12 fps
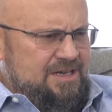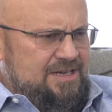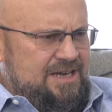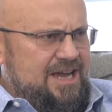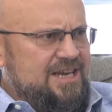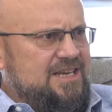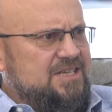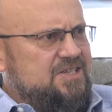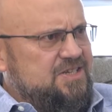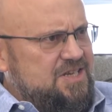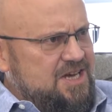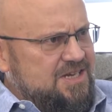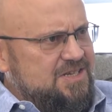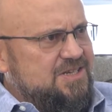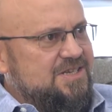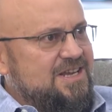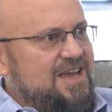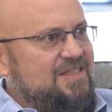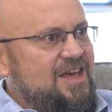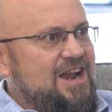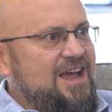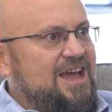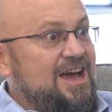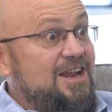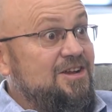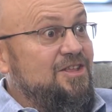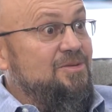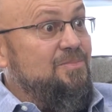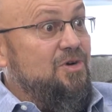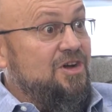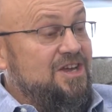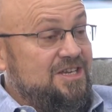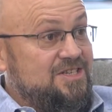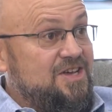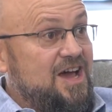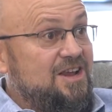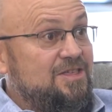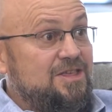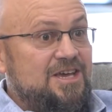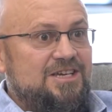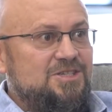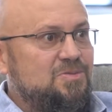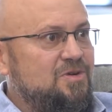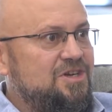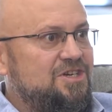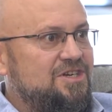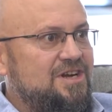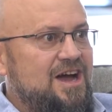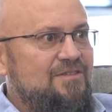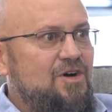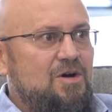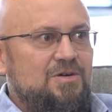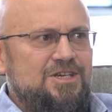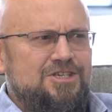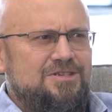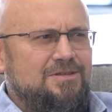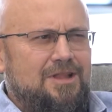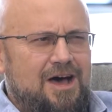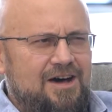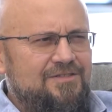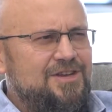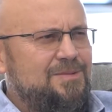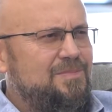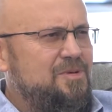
'96, and then I got into the booking side of things, which I've always loved and